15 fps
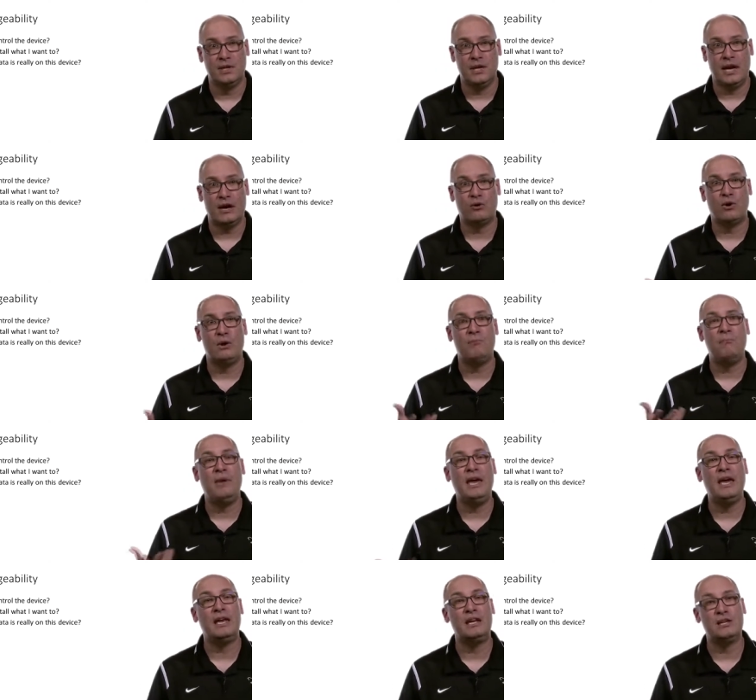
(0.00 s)
How do I
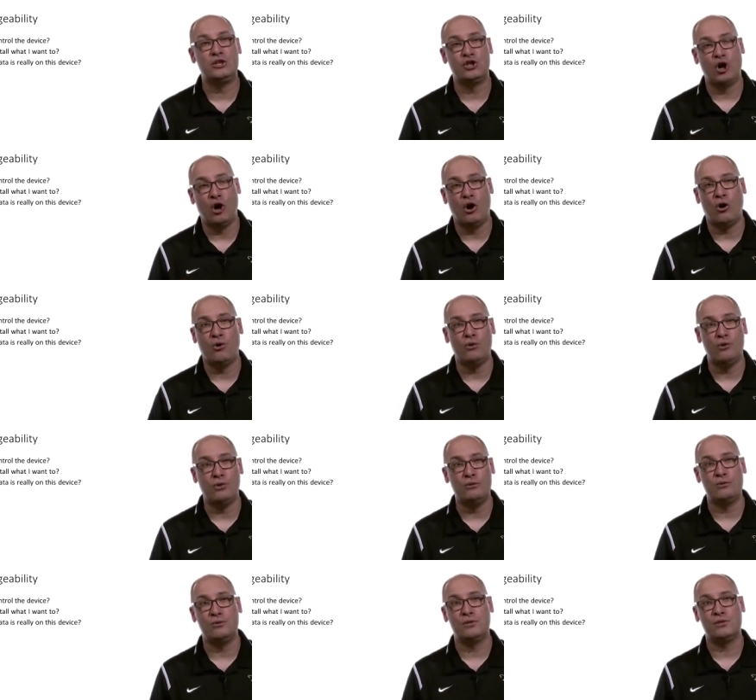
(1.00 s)
manage all
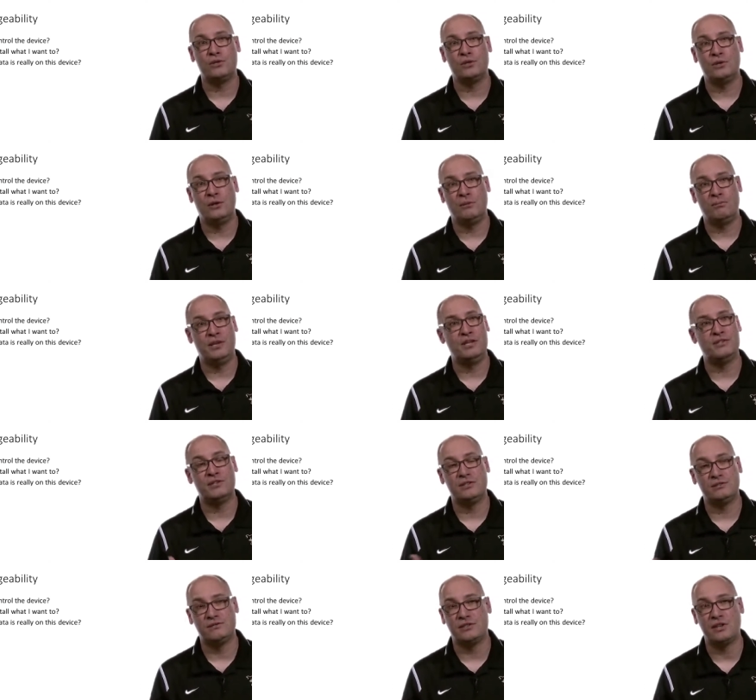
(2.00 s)
those
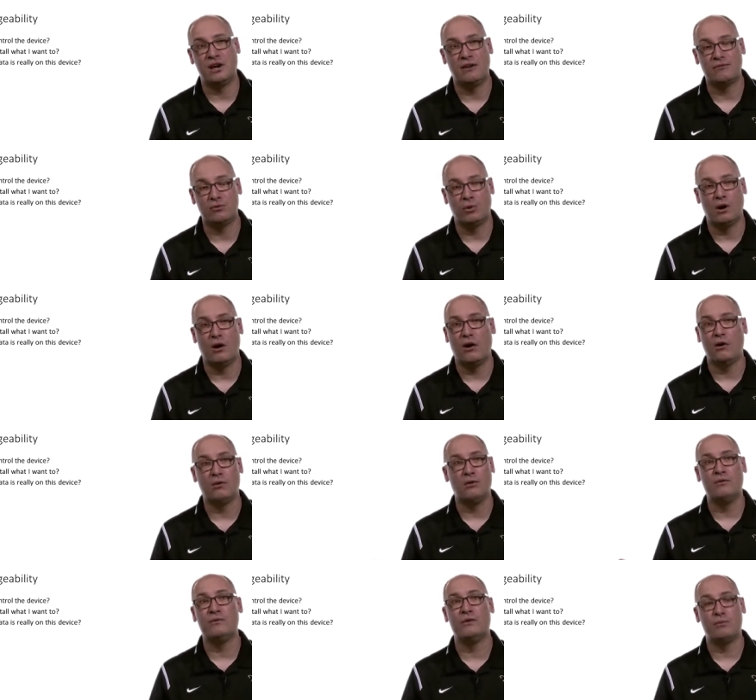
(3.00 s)
pieces of software all
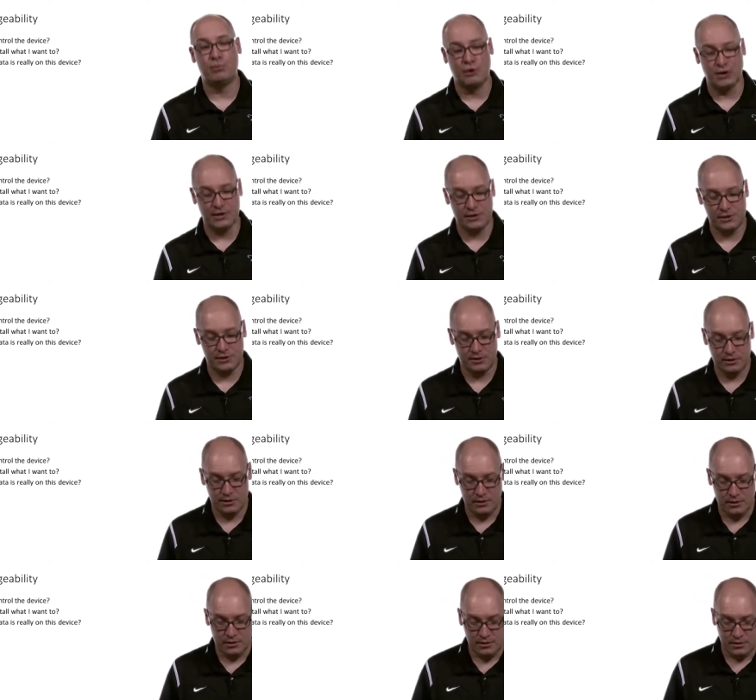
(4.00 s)
over the place?
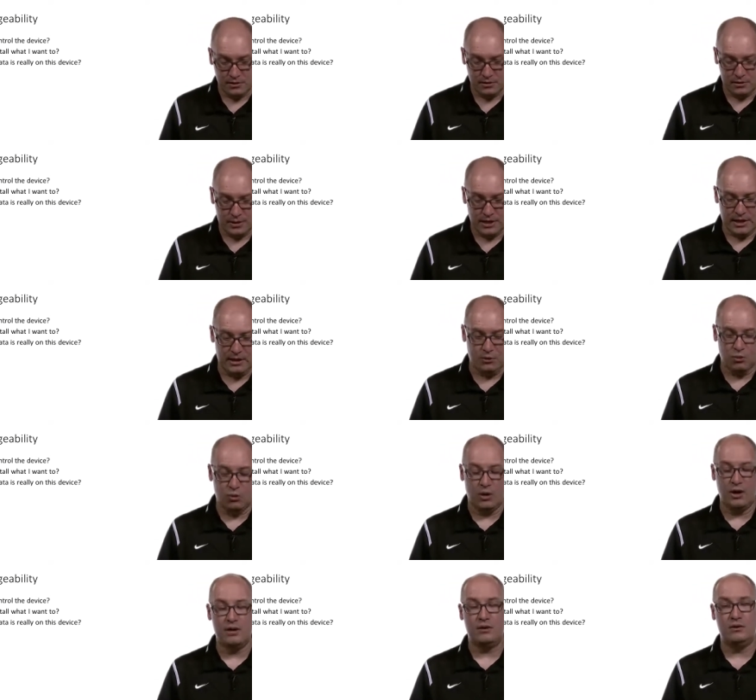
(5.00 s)
Okay,
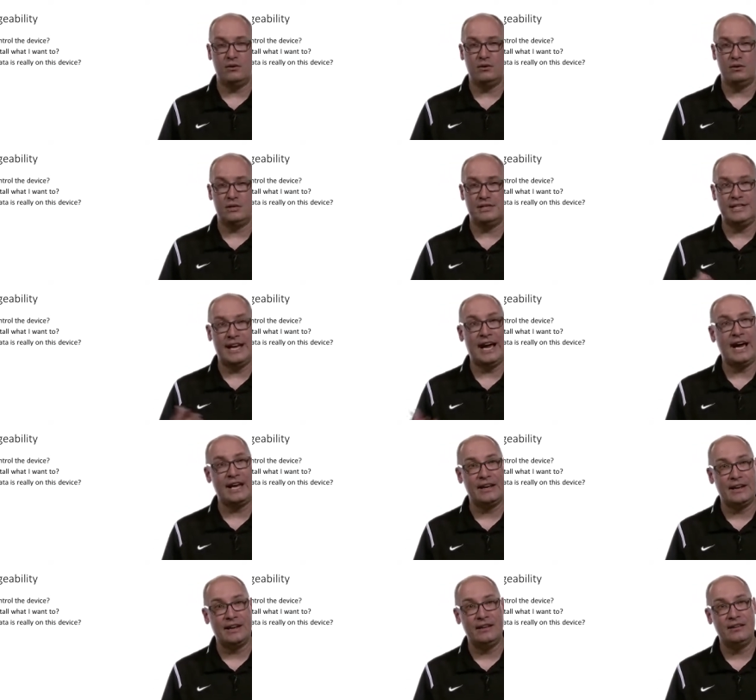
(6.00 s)
what
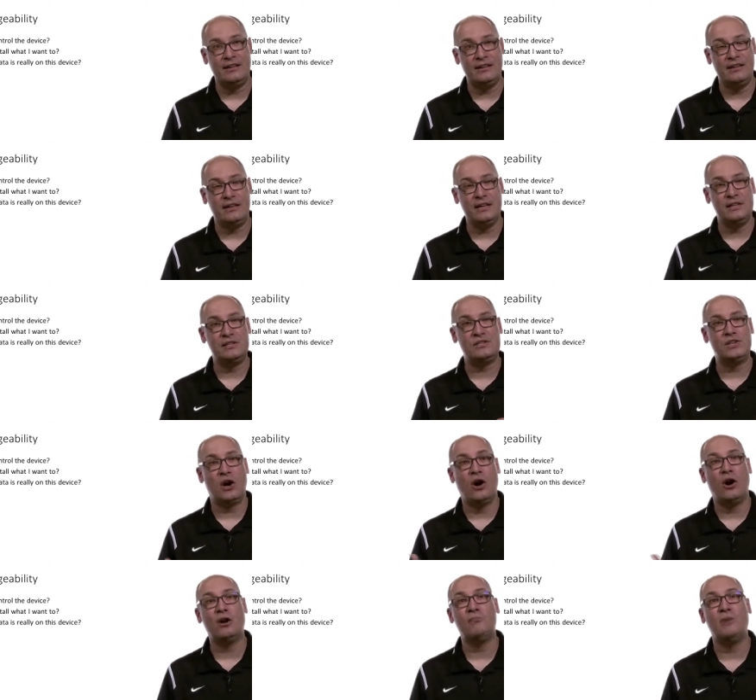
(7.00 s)
data is
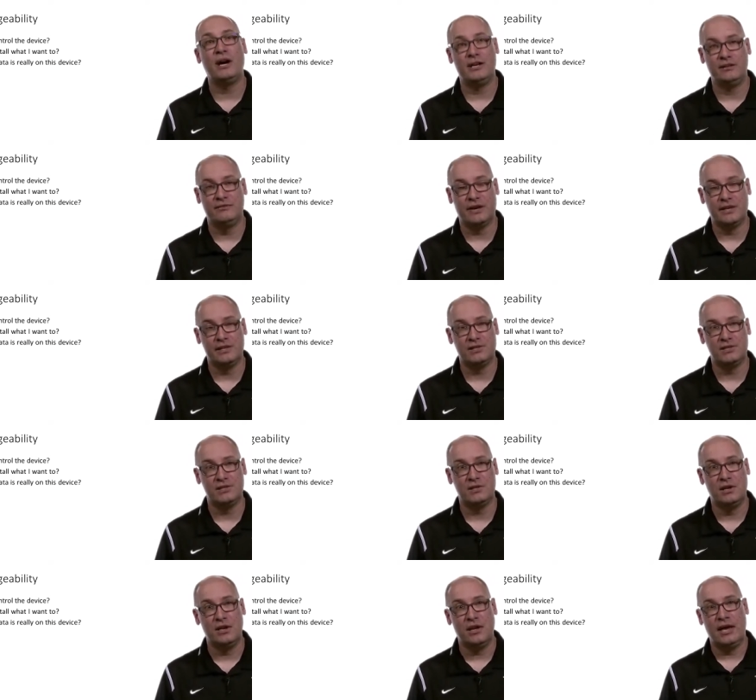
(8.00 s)
on my
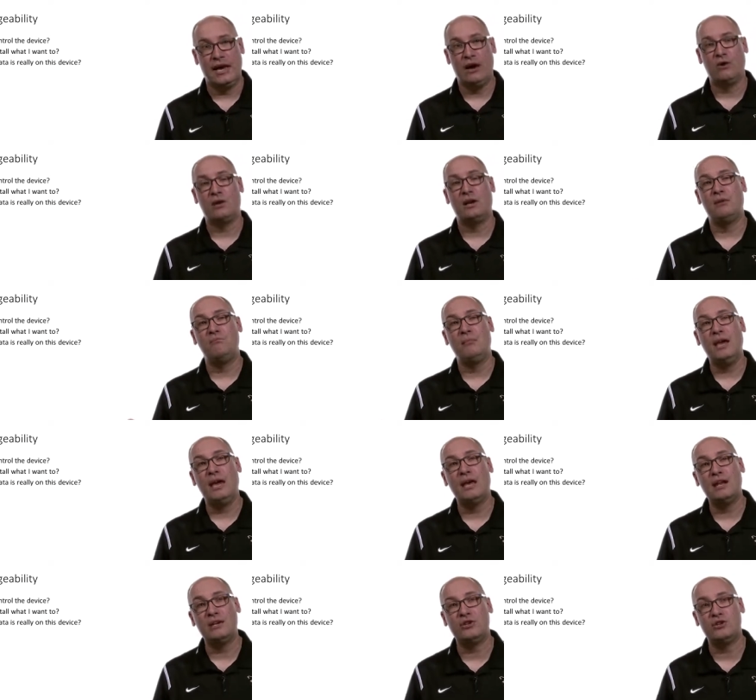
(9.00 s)
devices? How can I
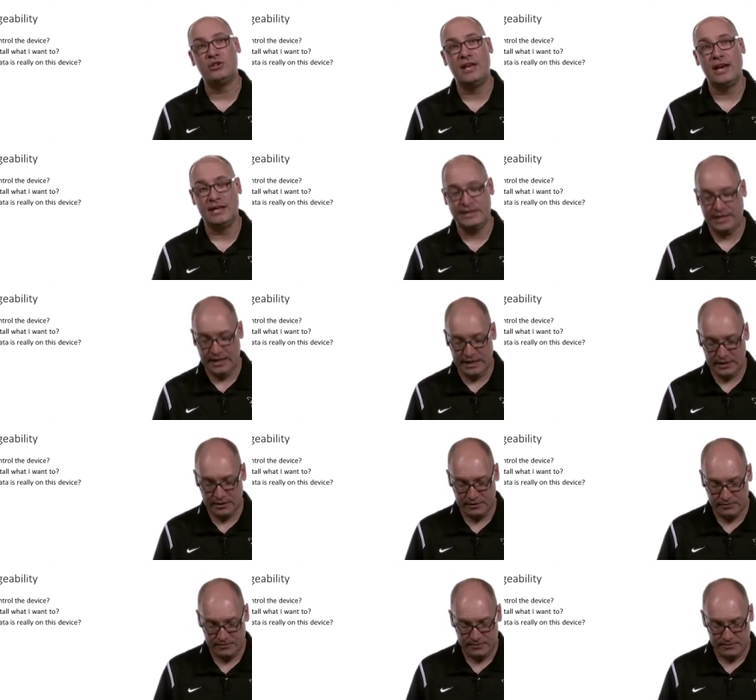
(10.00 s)
manage that data?